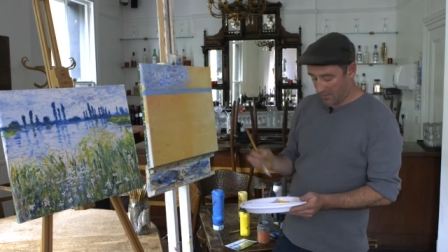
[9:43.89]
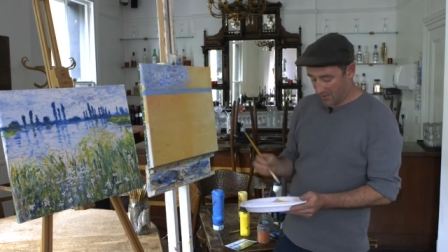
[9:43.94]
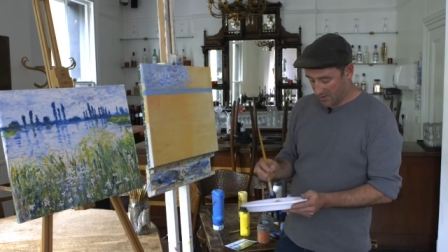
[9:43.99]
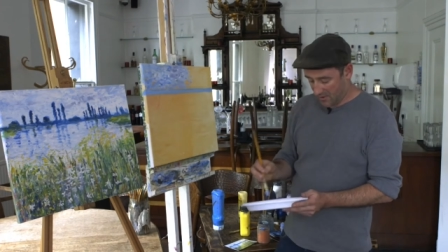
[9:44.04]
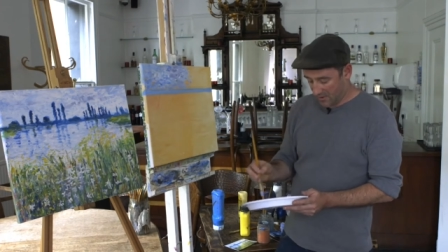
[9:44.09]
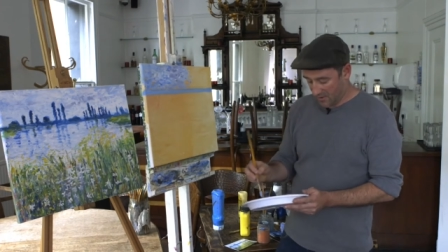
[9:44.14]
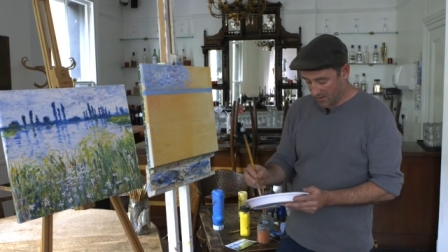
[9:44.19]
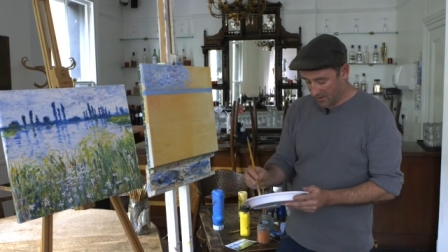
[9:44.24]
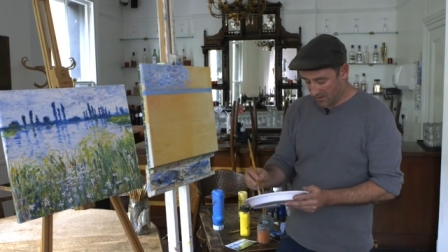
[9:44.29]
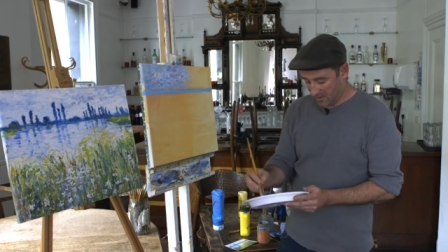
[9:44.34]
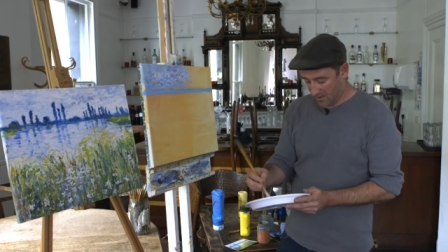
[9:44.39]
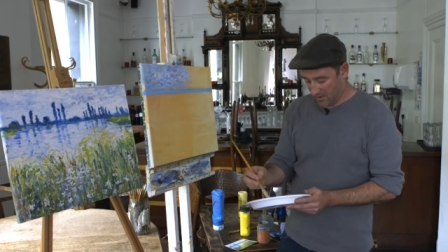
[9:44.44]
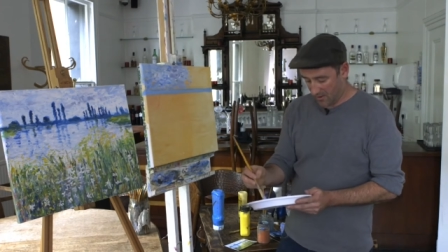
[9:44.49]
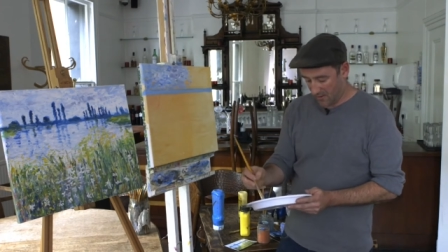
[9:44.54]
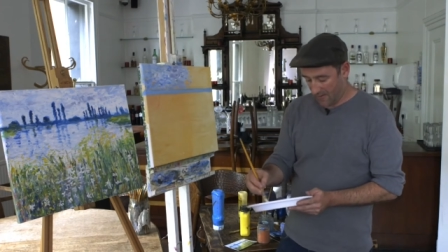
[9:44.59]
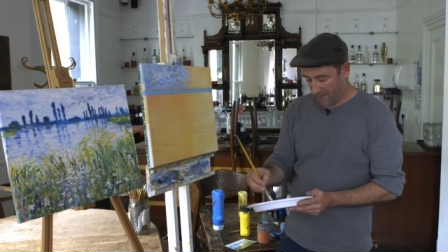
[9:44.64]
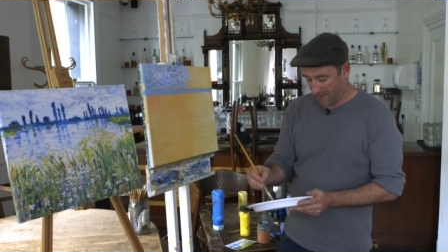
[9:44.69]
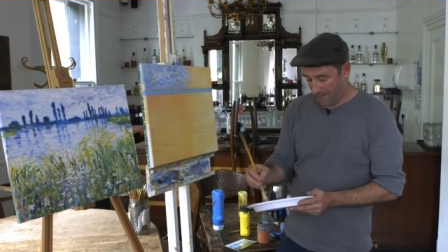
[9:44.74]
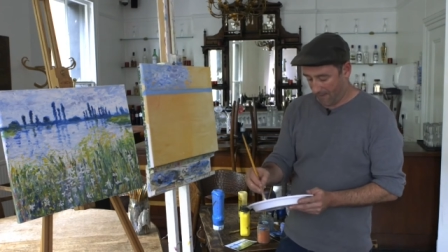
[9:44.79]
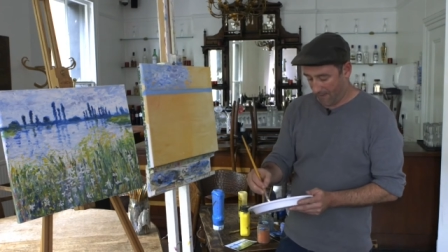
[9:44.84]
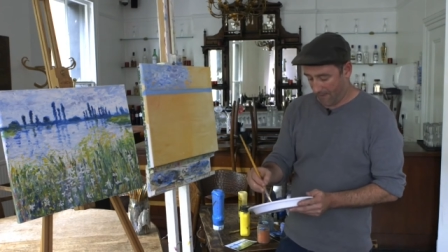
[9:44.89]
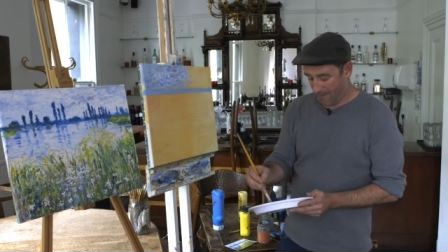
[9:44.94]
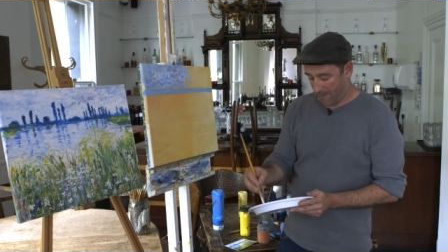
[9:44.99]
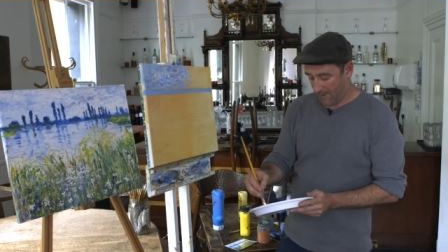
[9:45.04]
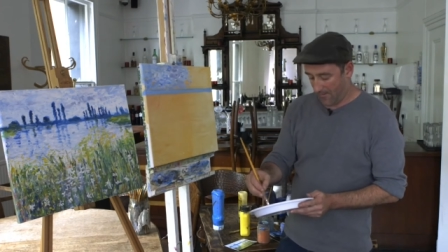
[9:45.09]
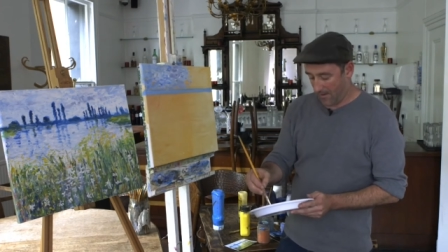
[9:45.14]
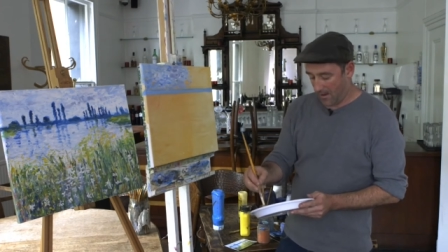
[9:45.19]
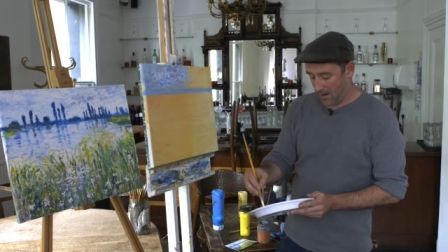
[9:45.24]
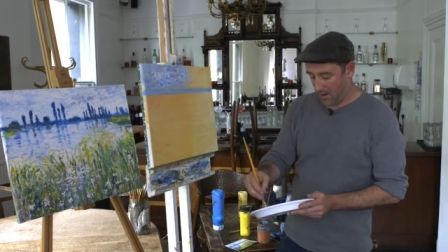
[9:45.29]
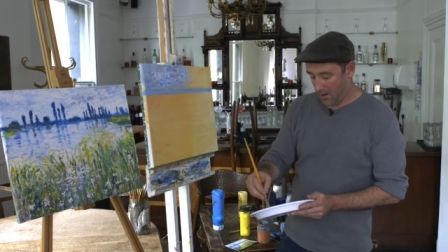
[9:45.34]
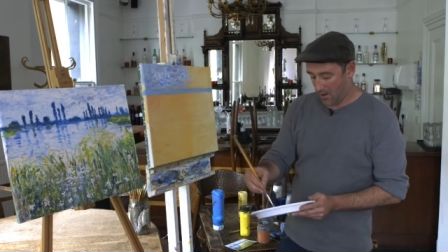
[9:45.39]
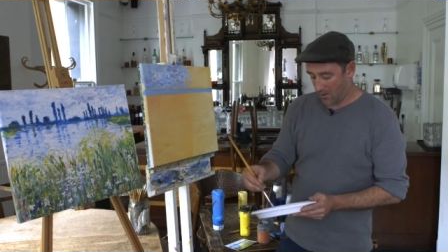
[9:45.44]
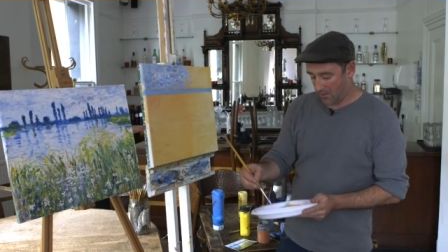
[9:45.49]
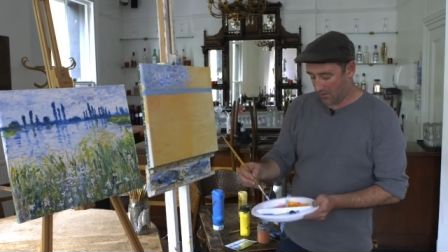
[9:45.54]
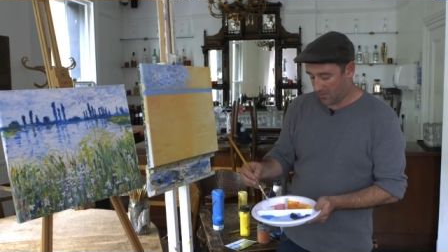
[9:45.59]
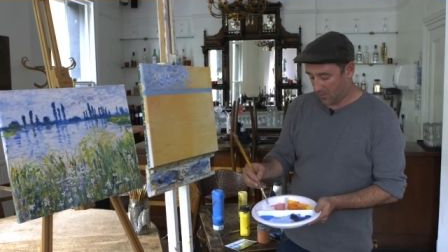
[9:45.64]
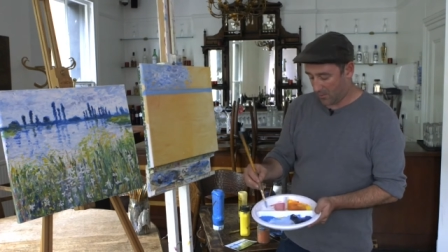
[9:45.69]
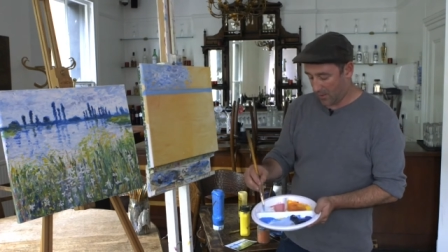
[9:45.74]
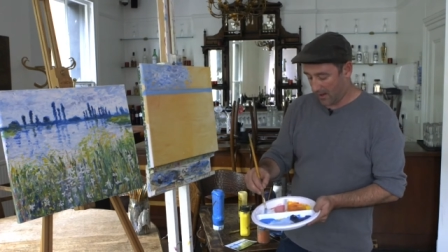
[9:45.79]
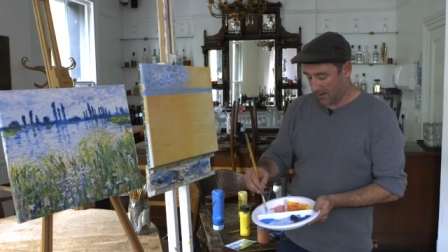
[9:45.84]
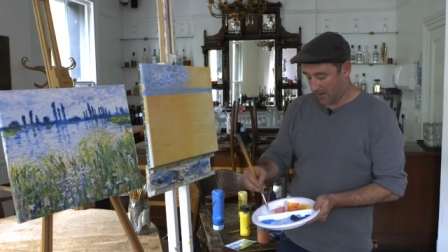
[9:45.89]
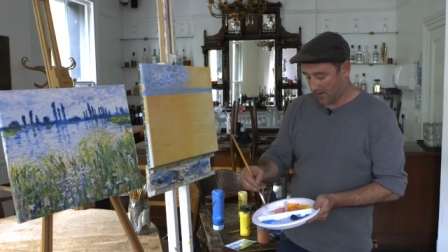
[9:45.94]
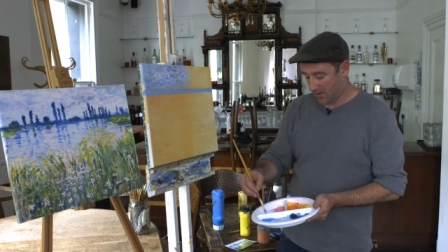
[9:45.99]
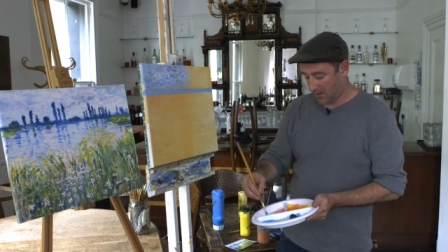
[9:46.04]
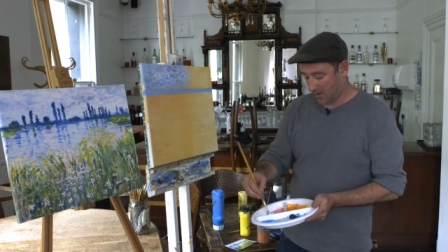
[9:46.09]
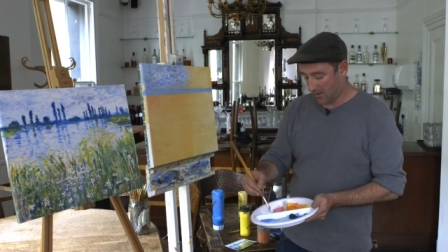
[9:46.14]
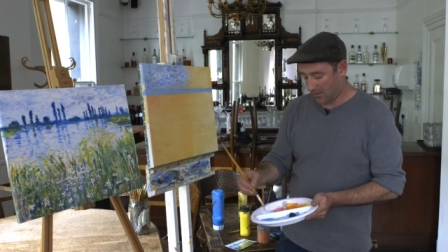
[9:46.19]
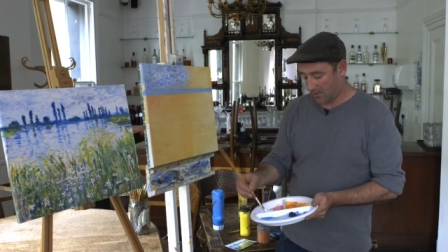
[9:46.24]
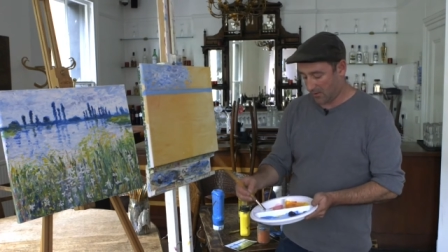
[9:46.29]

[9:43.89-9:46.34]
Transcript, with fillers: we do need to get loads of paint on.